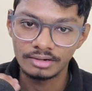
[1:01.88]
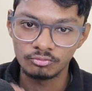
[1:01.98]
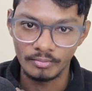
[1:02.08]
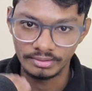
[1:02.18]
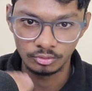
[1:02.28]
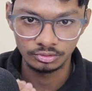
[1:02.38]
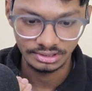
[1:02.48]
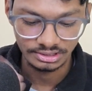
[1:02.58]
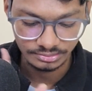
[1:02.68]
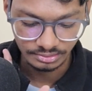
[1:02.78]
and women both are
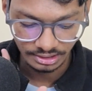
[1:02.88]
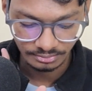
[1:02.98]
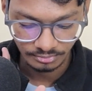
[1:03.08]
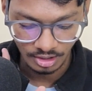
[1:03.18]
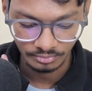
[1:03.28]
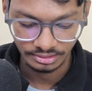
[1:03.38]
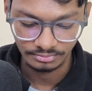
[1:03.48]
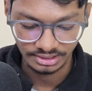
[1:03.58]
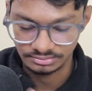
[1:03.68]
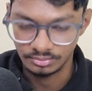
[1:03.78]
eligible, and how many
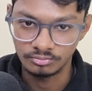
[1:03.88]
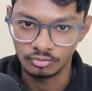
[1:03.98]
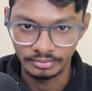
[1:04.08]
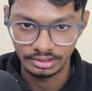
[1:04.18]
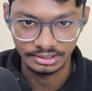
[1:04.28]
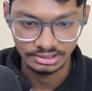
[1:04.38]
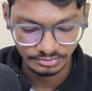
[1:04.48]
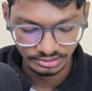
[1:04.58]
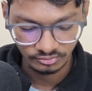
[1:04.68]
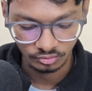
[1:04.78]
maximum women are
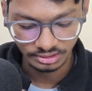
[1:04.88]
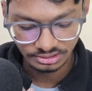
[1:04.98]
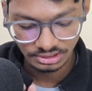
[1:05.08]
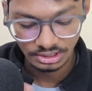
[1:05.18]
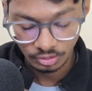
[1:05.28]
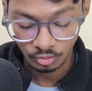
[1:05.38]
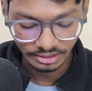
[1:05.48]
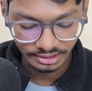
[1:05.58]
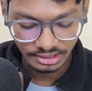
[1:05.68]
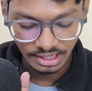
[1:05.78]
eligible they have told
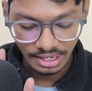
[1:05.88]
here.